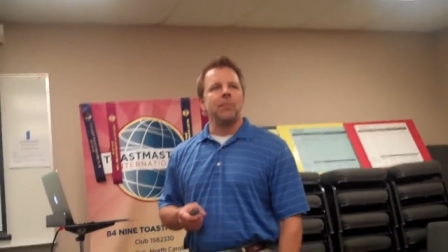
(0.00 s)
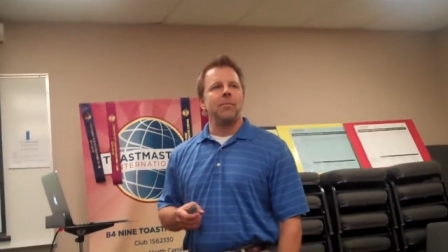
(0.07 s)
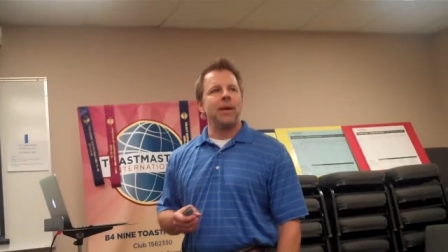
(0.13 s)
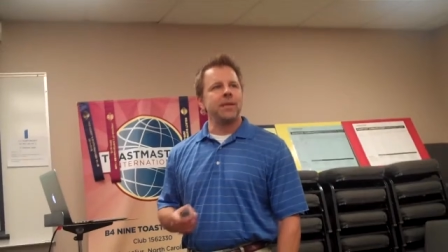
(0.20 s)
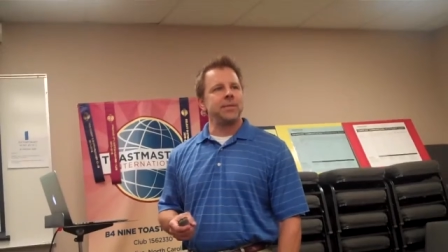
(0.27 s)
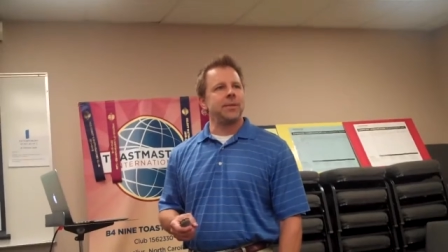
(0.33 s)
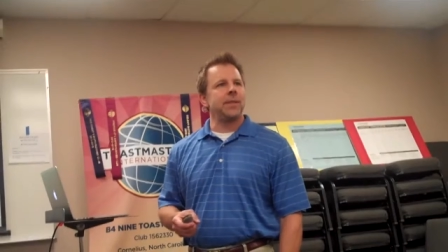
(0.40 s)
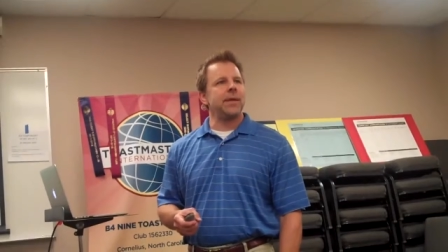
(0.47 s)

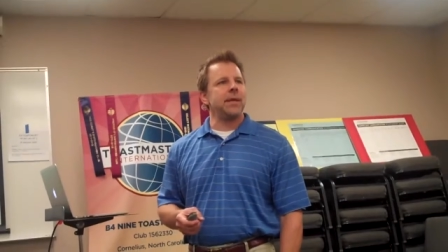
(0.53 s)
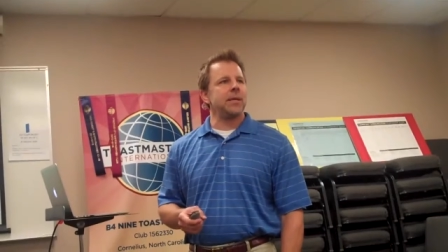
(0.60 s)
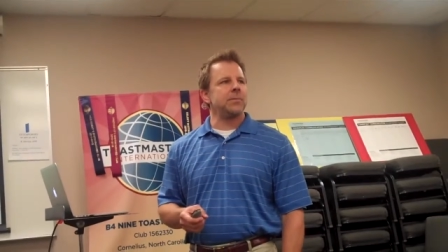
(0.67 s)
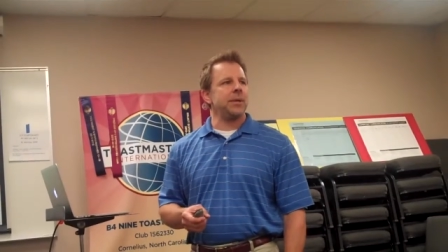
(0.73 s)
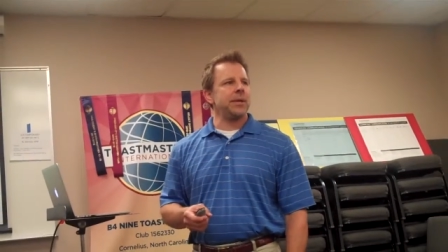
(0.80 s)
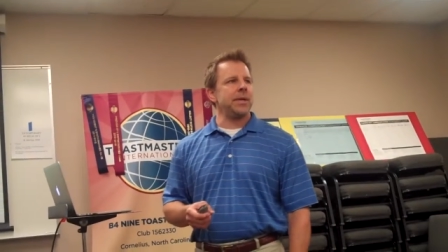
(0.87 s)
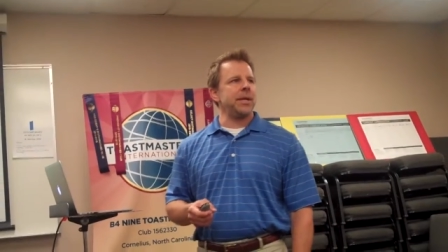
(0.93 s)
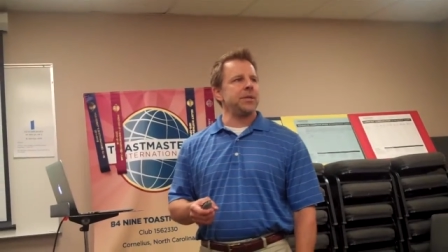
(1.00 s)
based on the
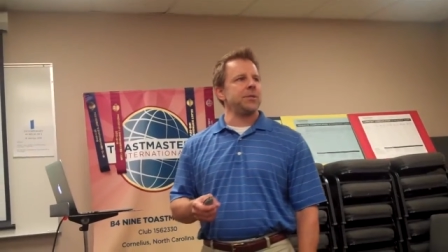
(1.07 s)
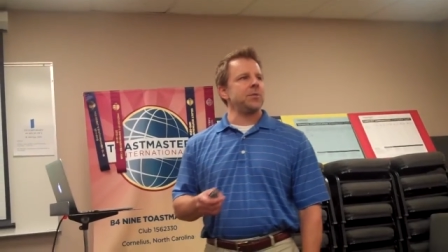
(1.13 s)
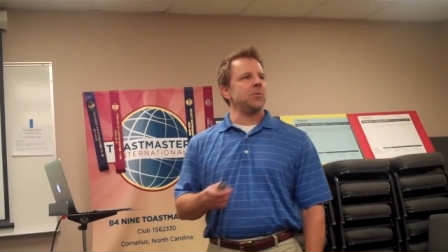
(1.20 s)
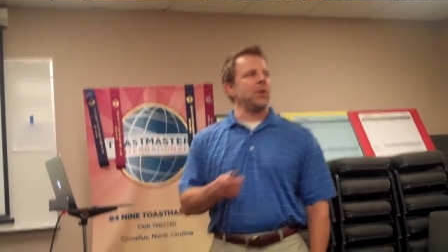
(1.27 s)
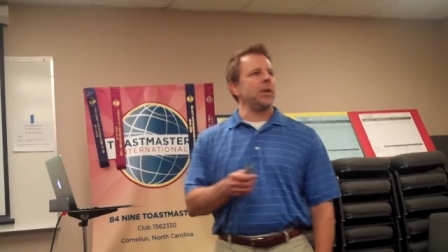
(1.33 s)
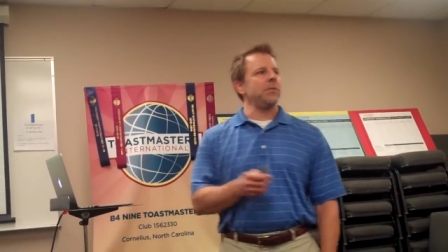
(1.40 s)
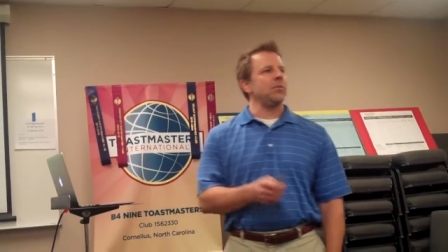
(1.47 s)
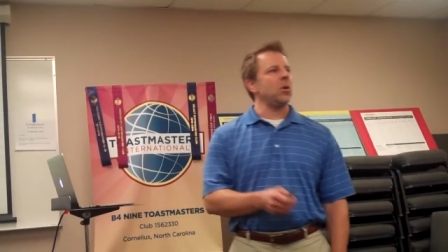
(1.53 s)
expectations,
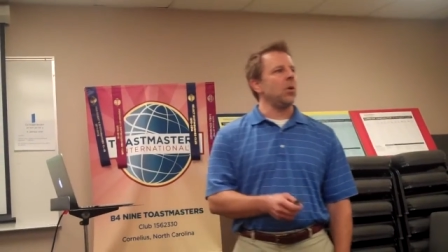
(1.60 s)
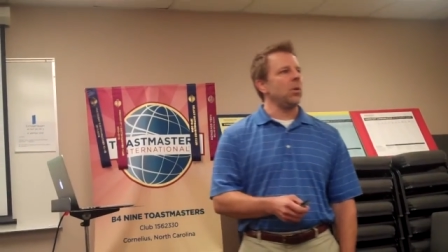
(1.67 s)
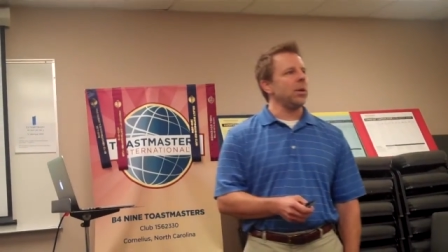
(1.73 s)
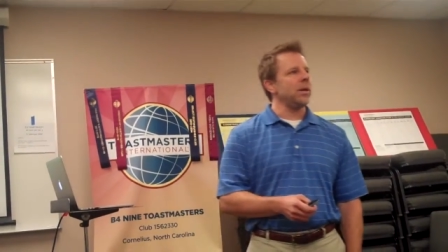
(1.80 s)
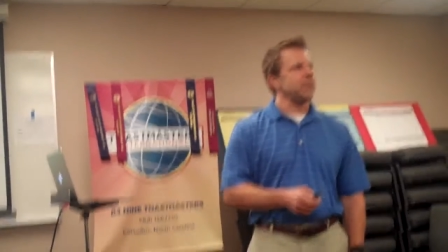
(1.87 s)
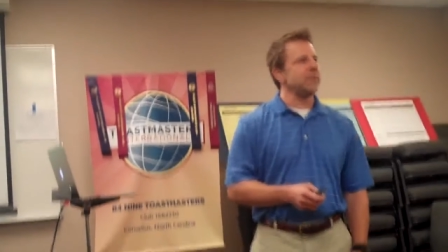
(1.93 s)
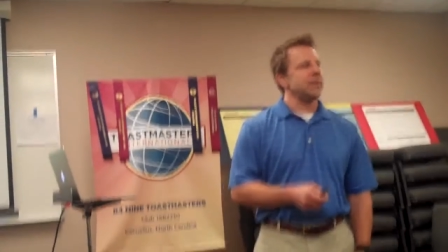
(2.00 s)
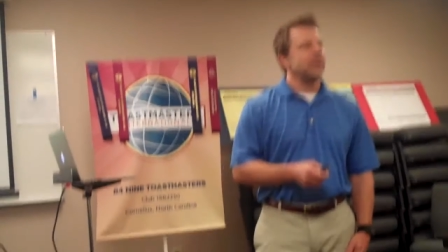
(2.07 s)
what you've told
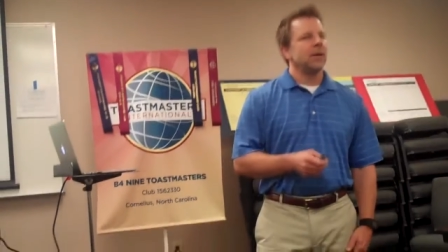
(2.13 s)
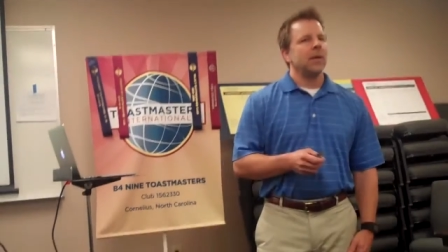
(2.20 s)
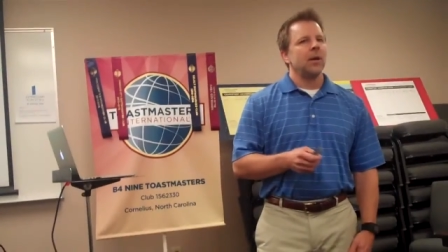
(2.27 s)
us,